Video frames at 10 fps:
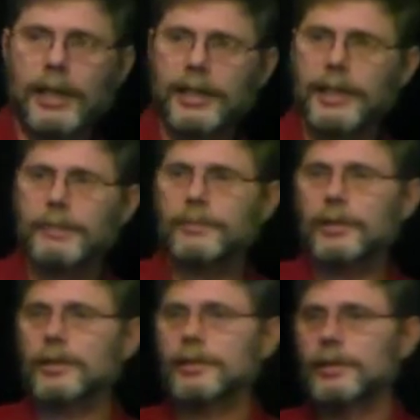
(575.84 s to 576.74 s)
He
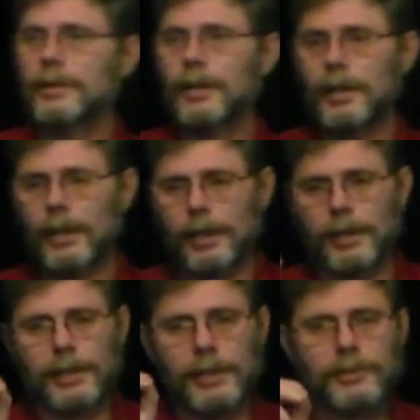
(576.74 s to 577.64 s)
keeps us
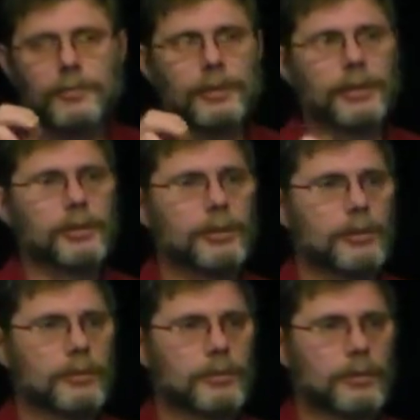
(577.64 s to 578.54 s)
in His reach.
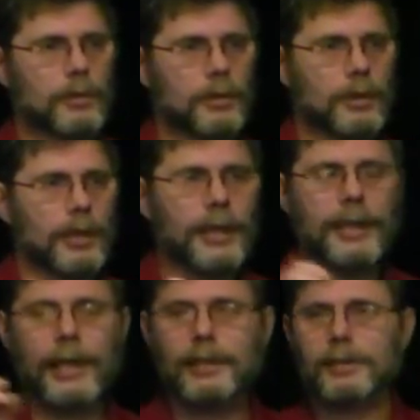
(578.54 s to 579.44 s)

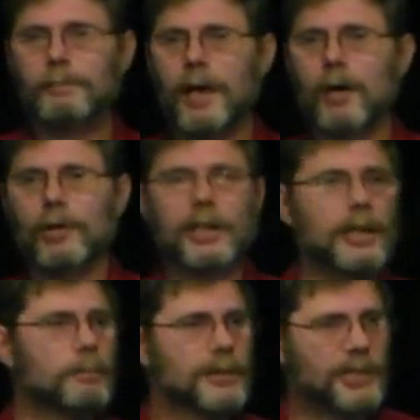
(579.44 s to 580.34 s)
He has the power to
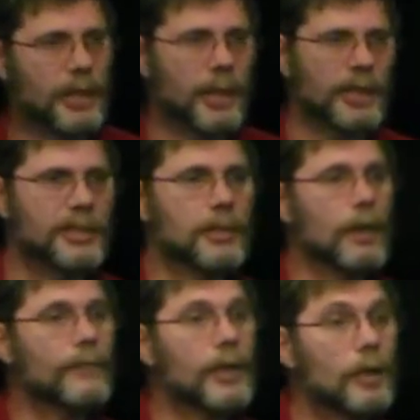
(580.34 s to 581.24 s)
keep us in His
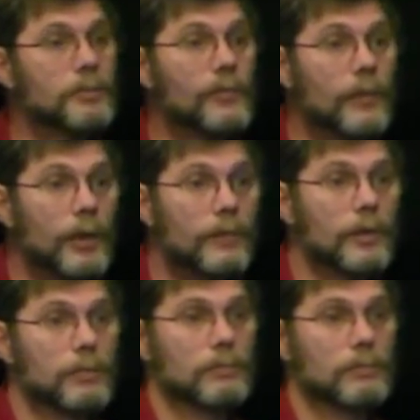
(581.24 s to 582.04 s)
loving arms forever.